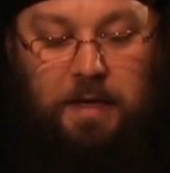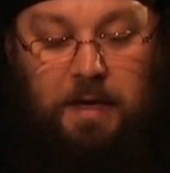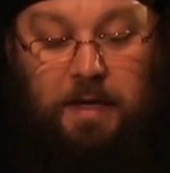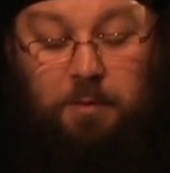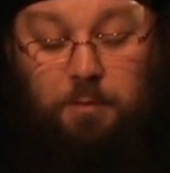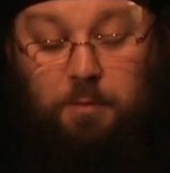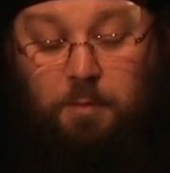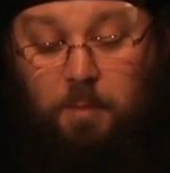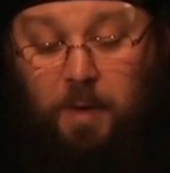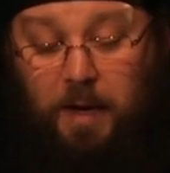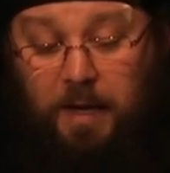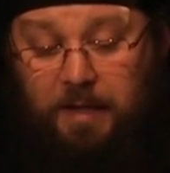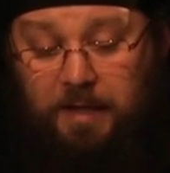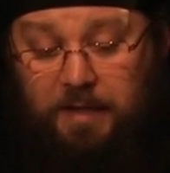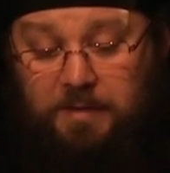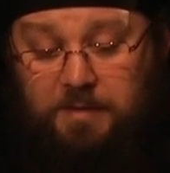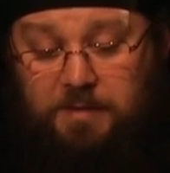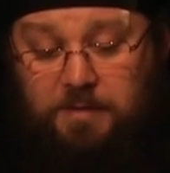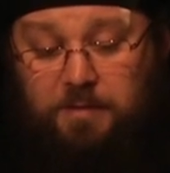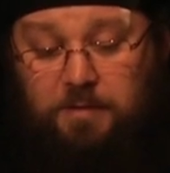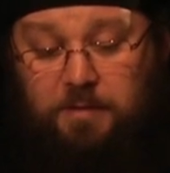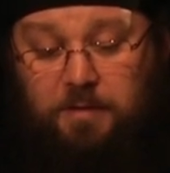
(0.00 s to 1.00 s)
And we might
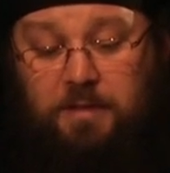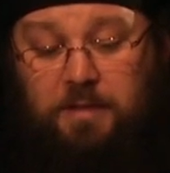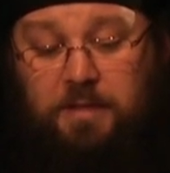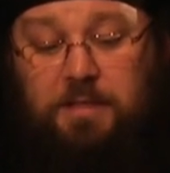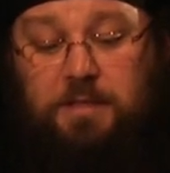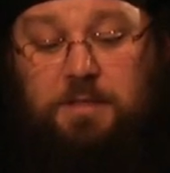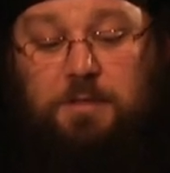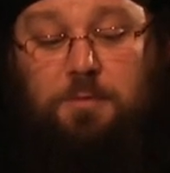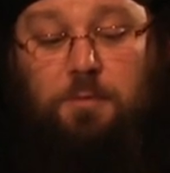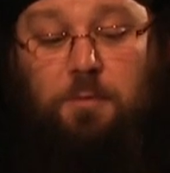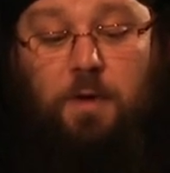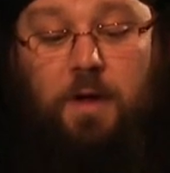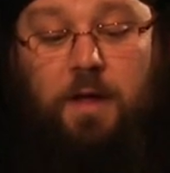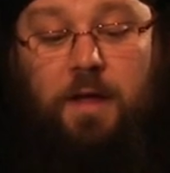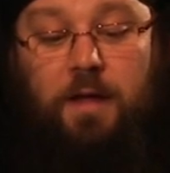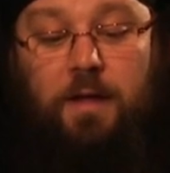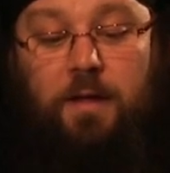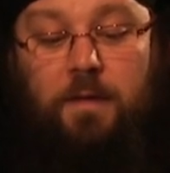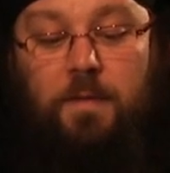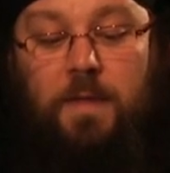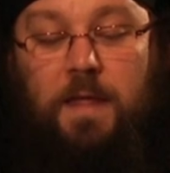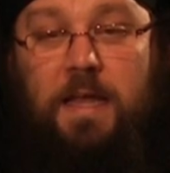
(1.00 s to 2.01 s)
answer in this
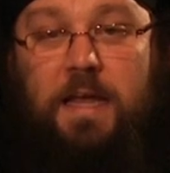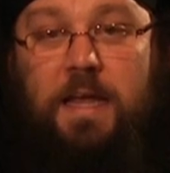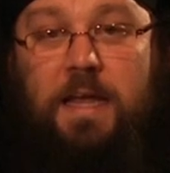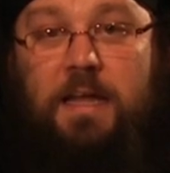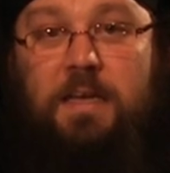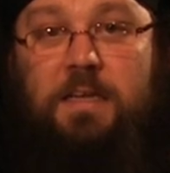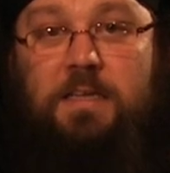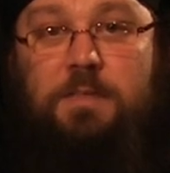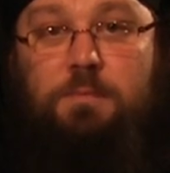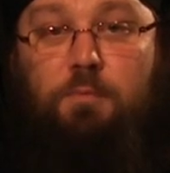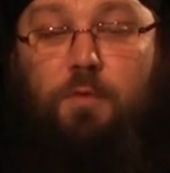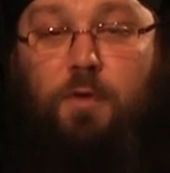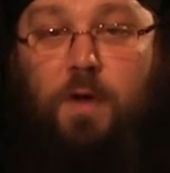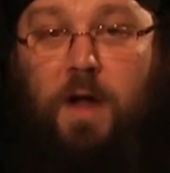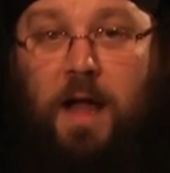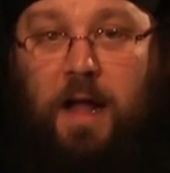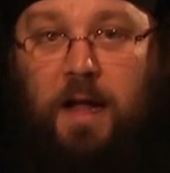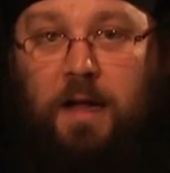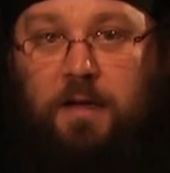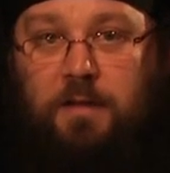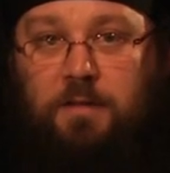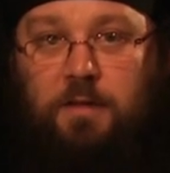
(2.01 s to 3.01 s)
way it is
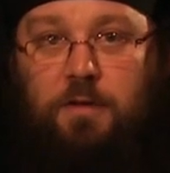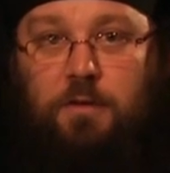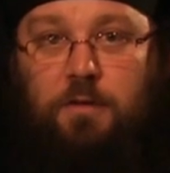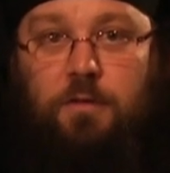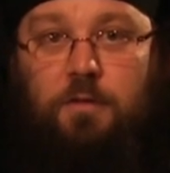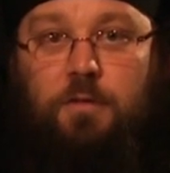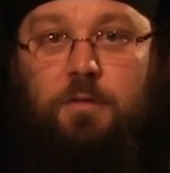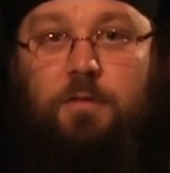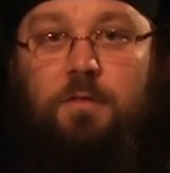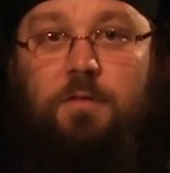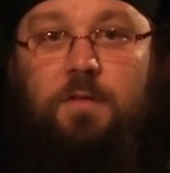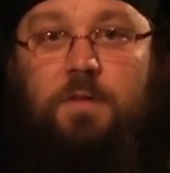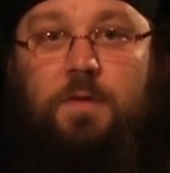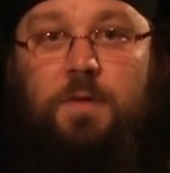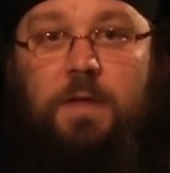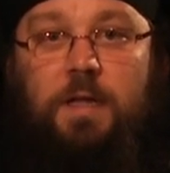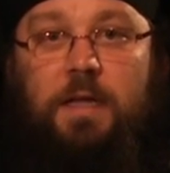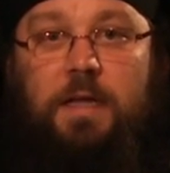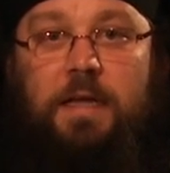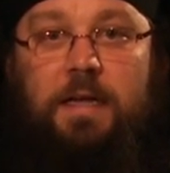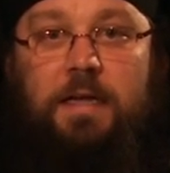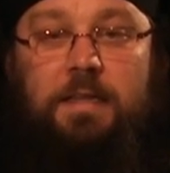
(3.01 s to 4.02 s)
practical
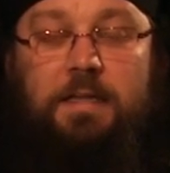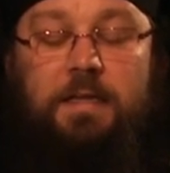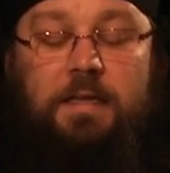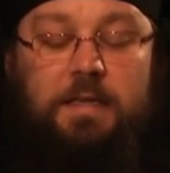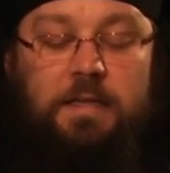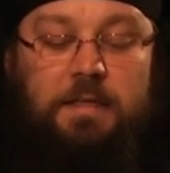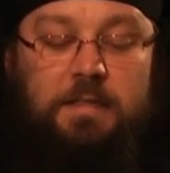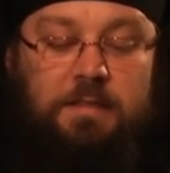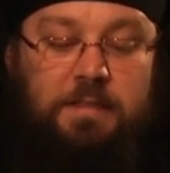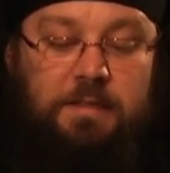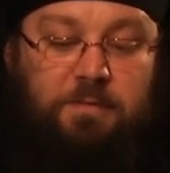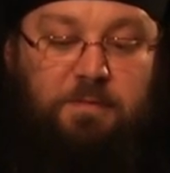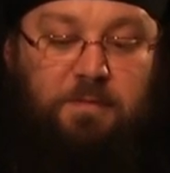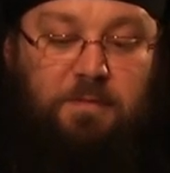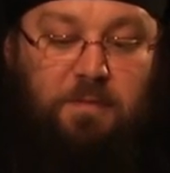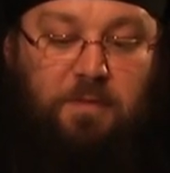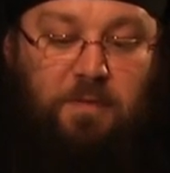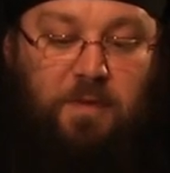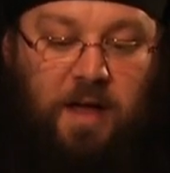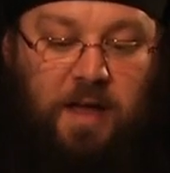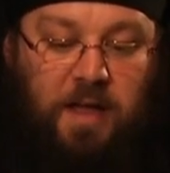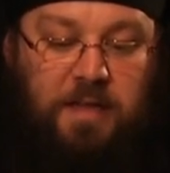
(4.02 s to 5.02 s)
in that it
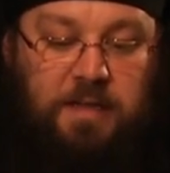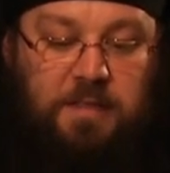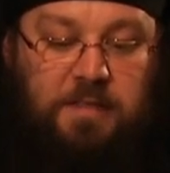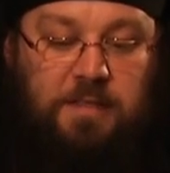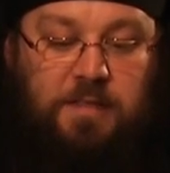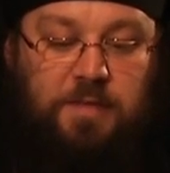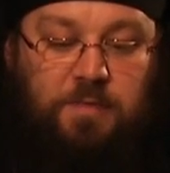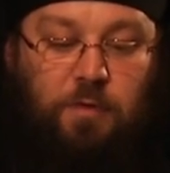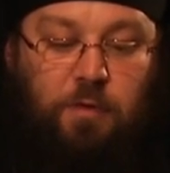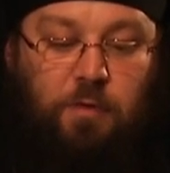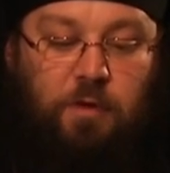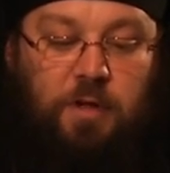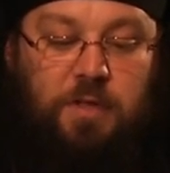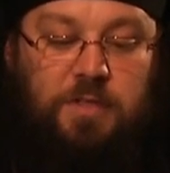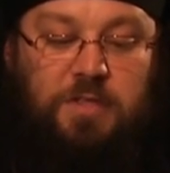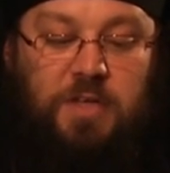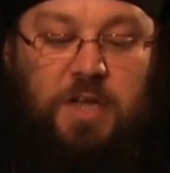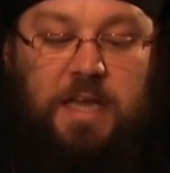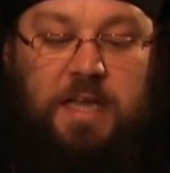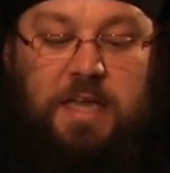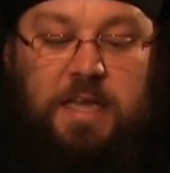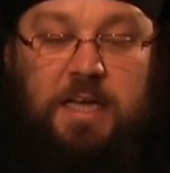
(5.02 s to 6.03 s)
defines for
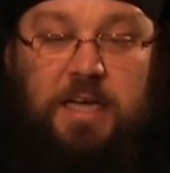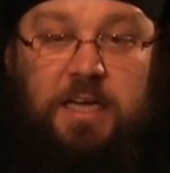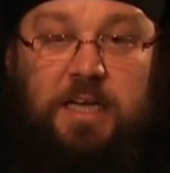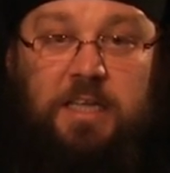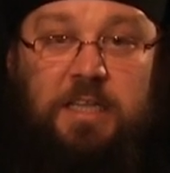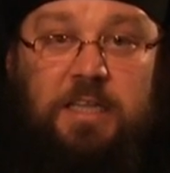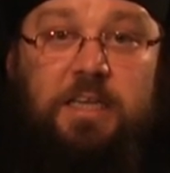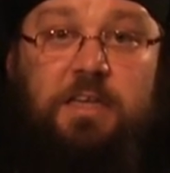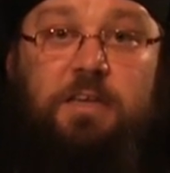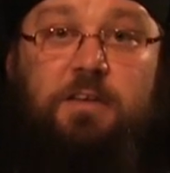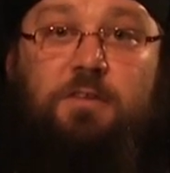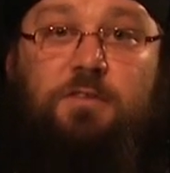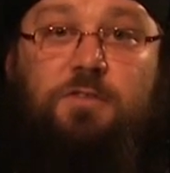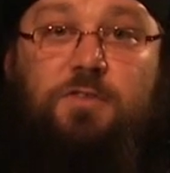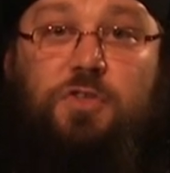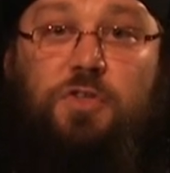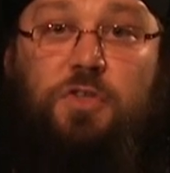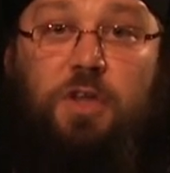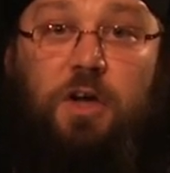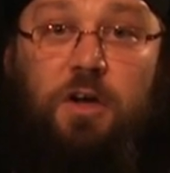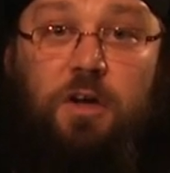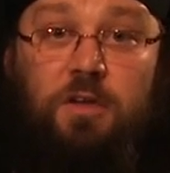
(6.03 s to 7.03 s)
us a clear
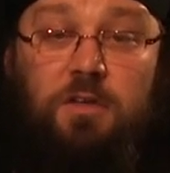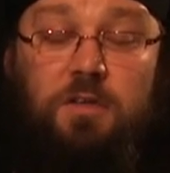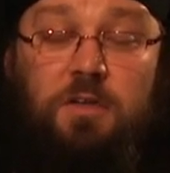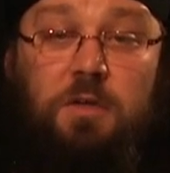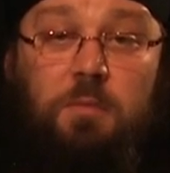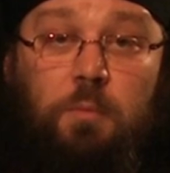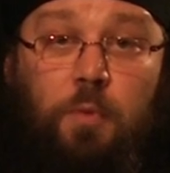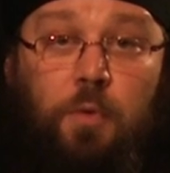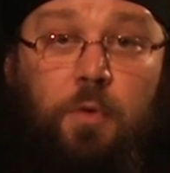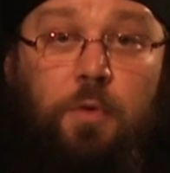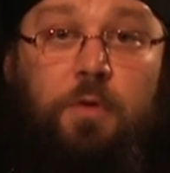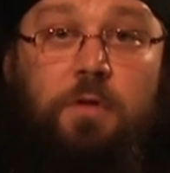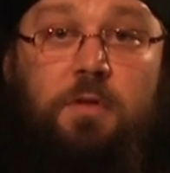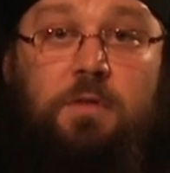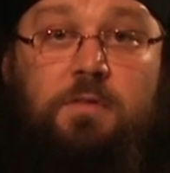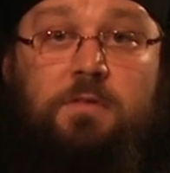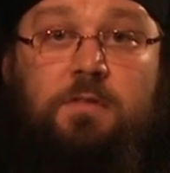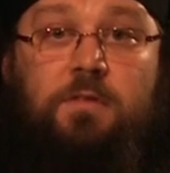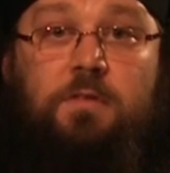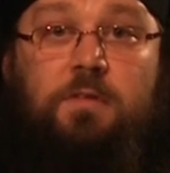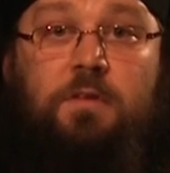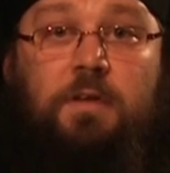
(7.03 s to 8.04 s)
starting
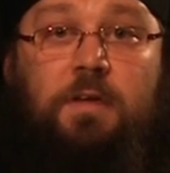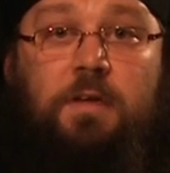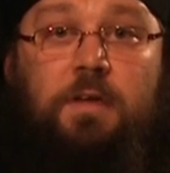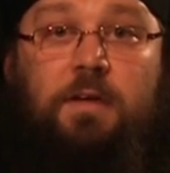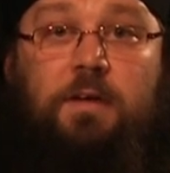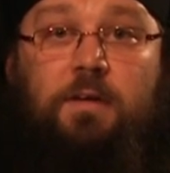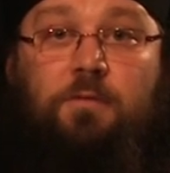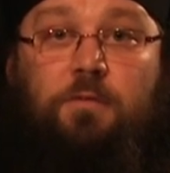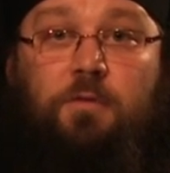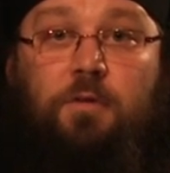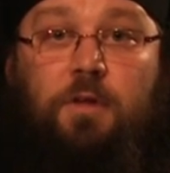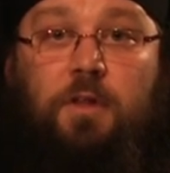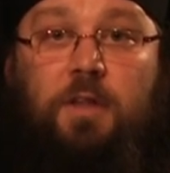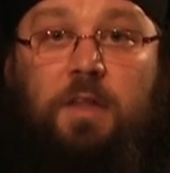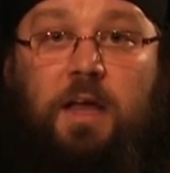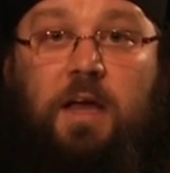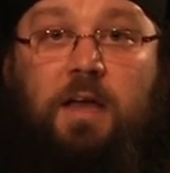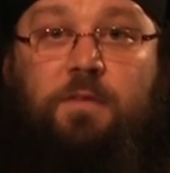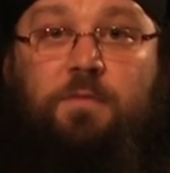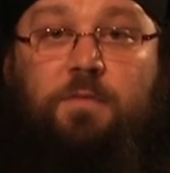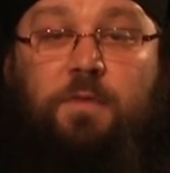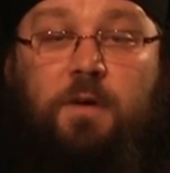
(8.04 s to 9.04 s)
point for a
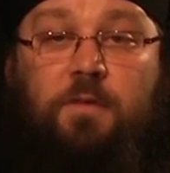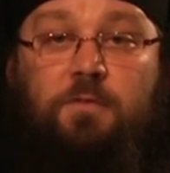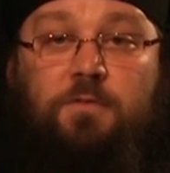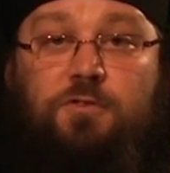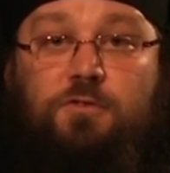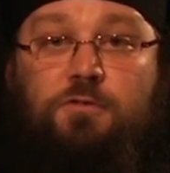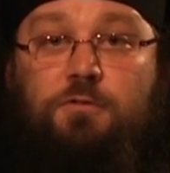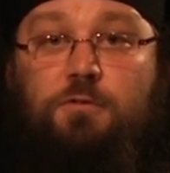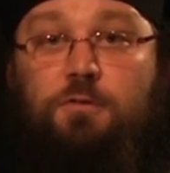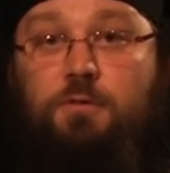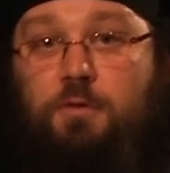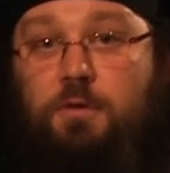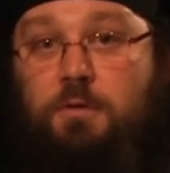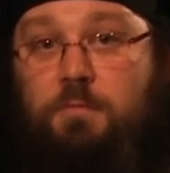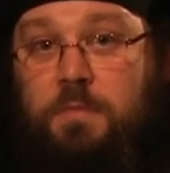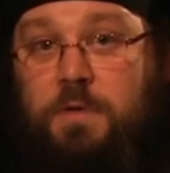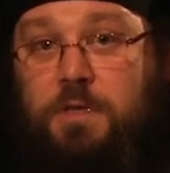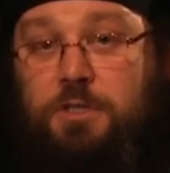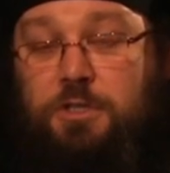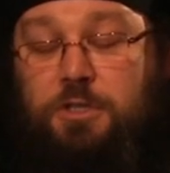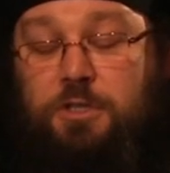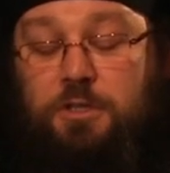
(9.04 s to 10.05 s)
life of true
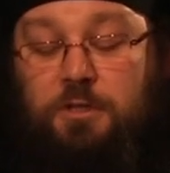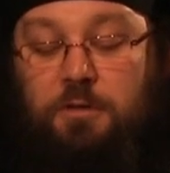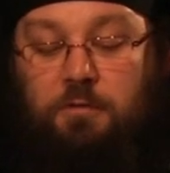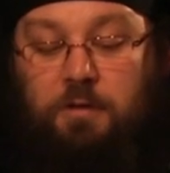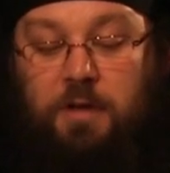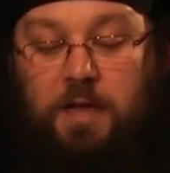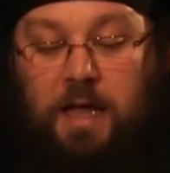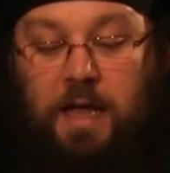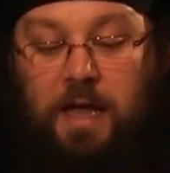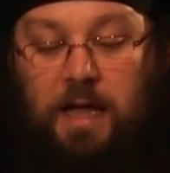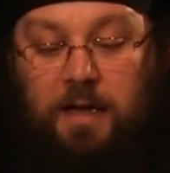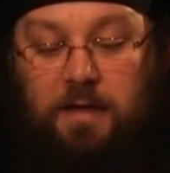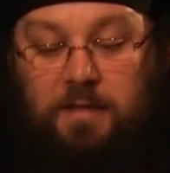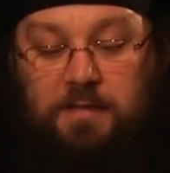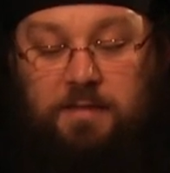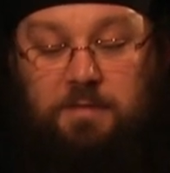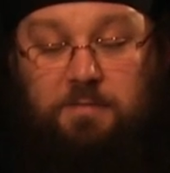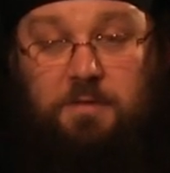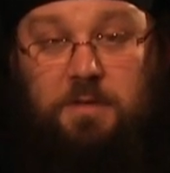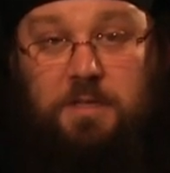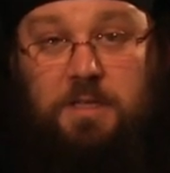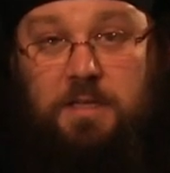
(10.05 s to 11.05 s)
missionary
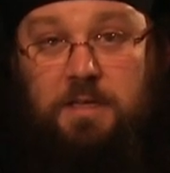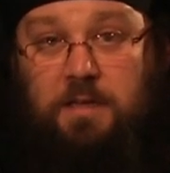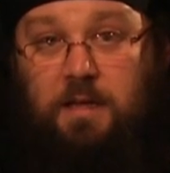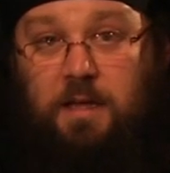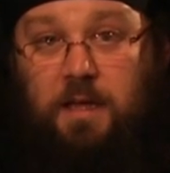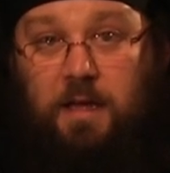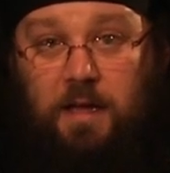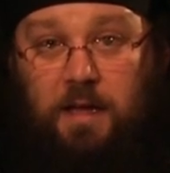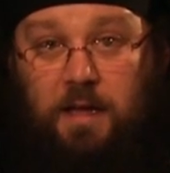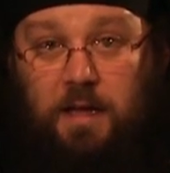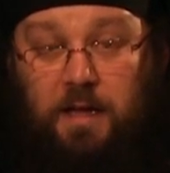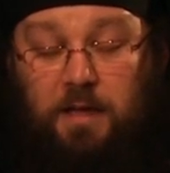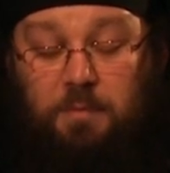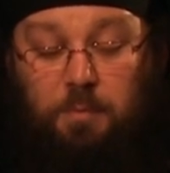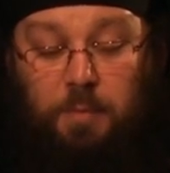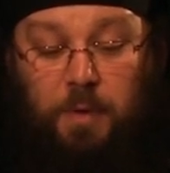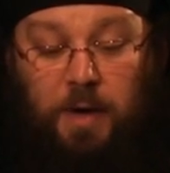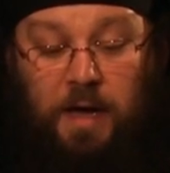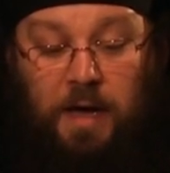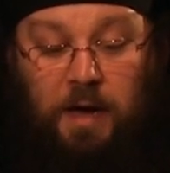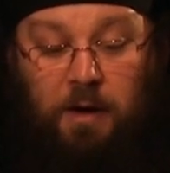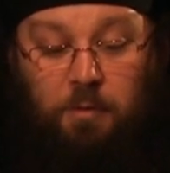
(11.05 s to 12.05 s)
activity and
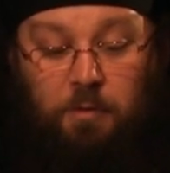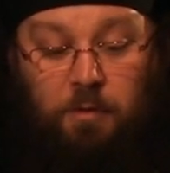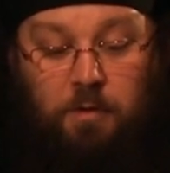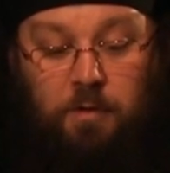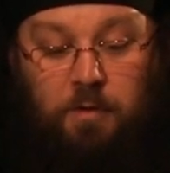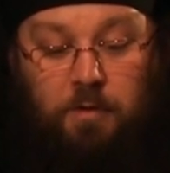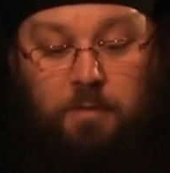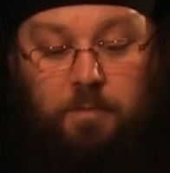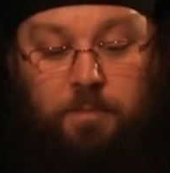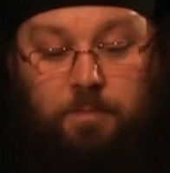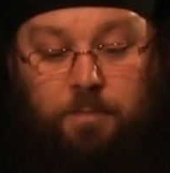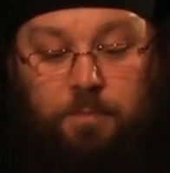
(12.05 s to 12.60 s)
power.